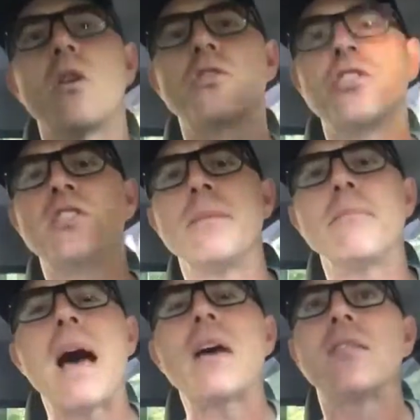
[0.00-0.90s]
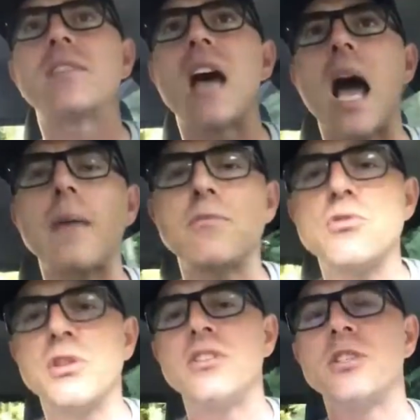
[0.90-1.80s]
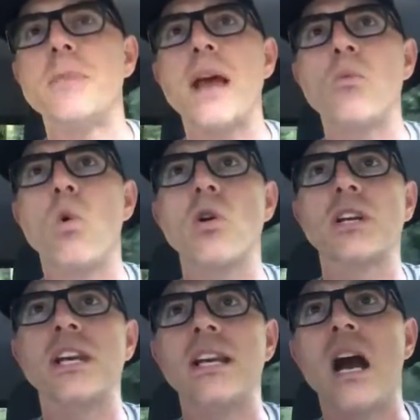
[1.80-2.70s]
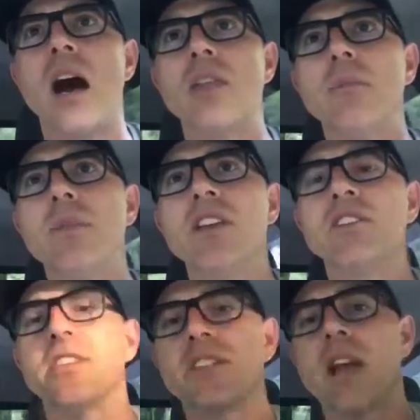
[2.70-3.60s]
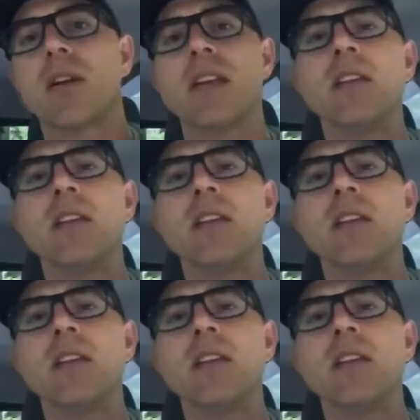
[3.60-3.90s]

versus the amount of time you can spend working on the business. They're